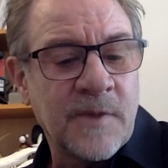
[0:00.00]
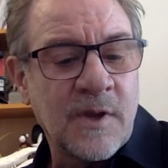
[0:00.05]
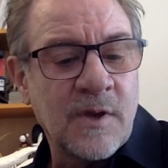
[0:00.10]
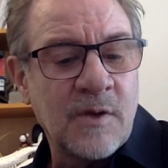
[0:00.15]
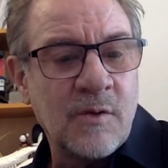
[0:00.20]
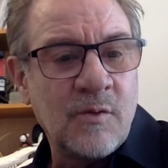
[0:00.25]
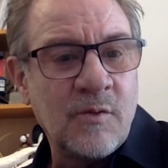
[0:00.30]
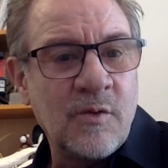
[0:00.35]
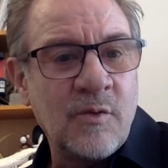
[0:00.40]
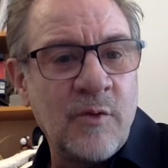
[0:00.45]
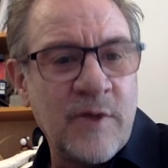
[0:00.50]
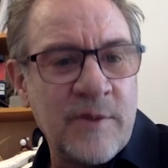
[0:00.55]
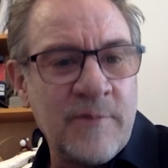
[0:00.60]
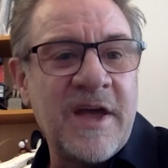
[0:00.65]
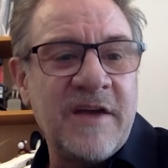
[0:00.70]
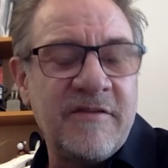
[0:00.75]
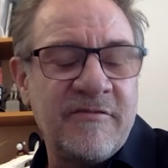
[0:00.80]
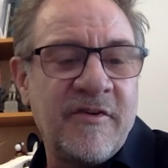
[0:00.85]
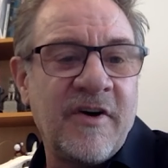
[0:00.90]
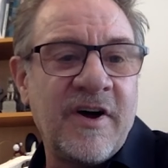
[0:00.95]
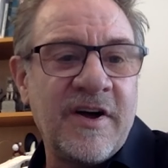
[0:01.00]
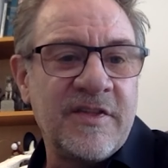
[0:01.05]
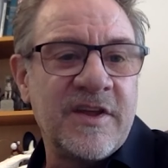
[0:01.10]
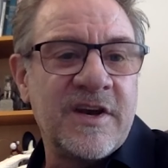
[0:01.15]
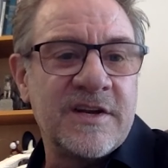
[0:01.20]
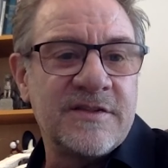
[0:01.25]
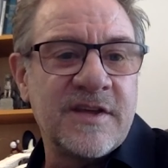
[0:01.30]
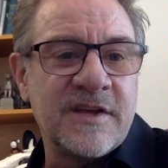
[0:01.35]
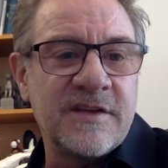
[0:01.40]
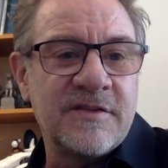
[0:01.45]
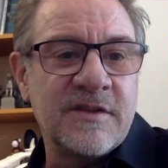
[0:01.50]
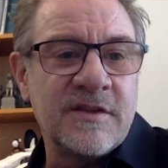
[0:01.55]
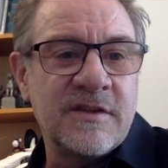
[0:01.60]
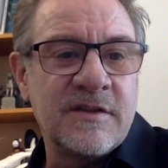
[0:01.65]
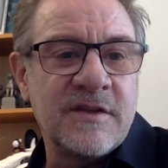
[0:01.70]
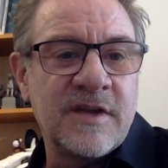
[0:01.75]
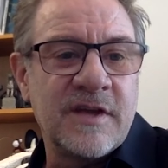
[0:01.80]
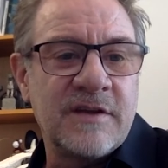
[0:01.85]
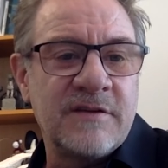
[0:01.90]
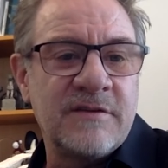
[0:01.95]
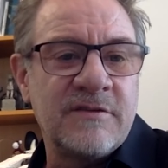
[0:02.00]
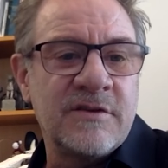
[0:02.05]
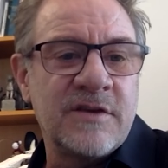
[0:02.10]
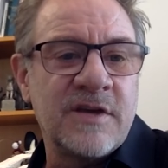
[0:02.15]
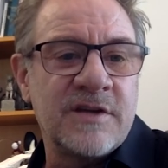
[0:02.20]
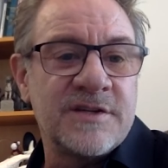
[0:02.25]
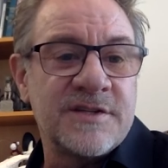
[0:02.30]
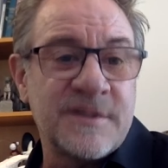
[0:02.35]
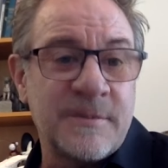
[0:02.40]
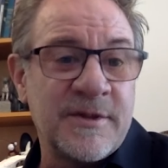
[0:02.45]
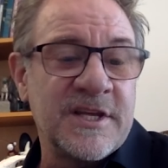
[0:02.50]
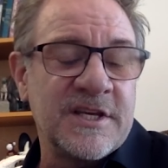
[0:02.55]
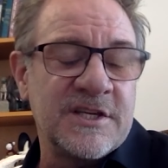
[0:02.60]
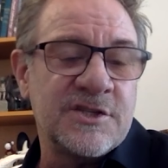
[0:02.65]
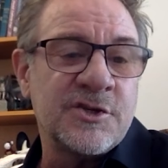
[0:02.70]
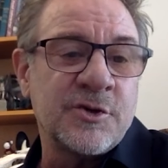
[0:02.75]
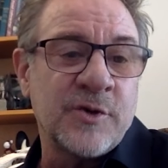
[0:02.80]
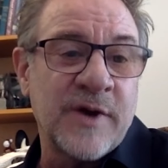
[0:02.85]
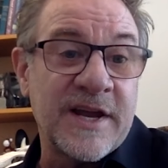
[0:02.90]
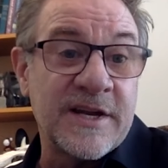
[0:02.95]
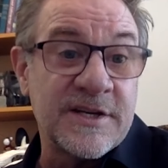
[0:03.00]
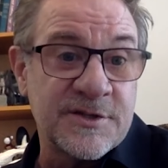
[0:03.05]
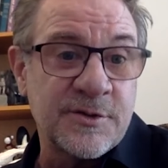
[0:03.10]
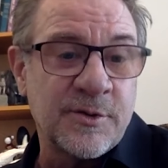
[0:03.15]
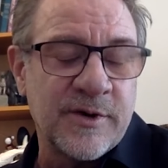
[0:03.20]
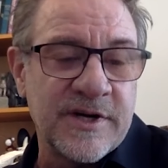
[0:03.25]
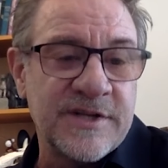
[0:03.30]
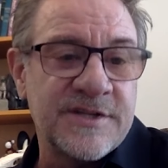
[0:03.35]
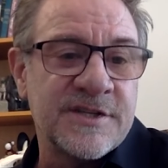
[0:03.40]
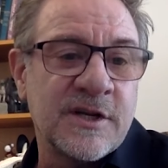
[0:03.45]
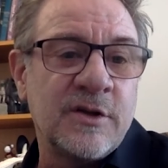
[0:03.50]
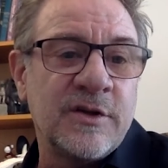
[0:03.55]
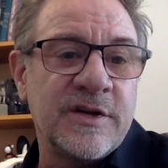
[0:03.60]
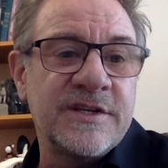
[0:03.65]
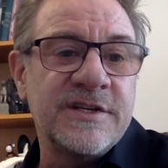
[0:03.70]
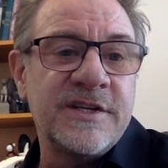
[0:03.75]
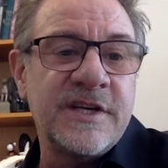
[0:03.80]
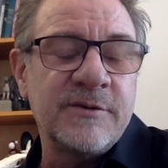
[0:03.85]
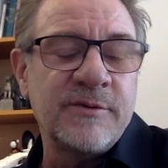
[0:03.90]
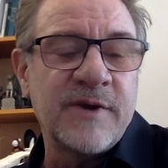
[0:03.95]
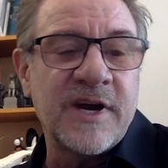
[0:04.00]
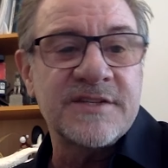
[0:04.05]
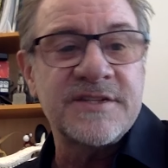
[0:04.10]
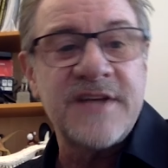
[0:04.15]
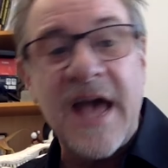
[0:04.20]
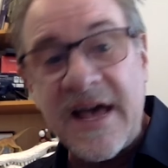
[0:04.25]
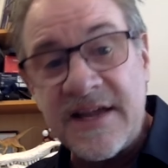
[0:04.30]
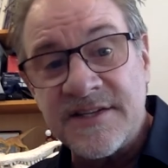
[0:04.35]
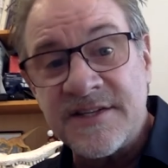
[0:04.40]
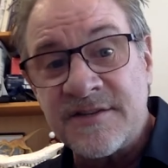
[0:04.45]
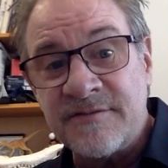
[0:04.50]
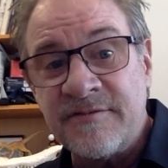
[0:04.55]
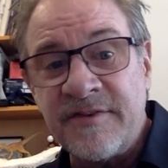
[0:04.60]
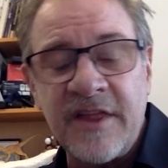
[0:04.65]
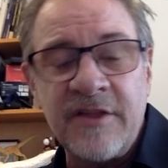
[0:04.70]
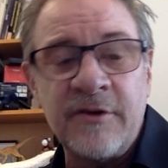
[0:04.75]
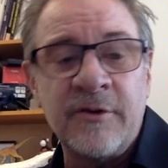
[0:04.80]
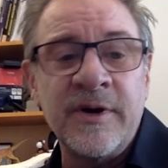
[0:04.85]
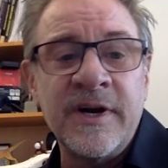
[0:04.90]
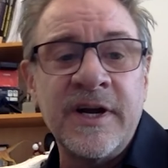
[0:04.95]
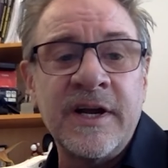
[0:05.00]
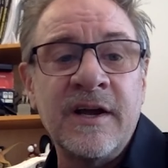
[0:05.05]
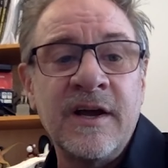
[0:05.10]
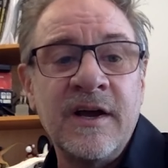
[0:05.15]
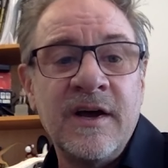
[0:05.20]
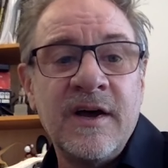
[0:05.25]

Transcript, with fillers: we may find that, that, that some of these Tyrannosaurids, including T-Rex, had some feathering.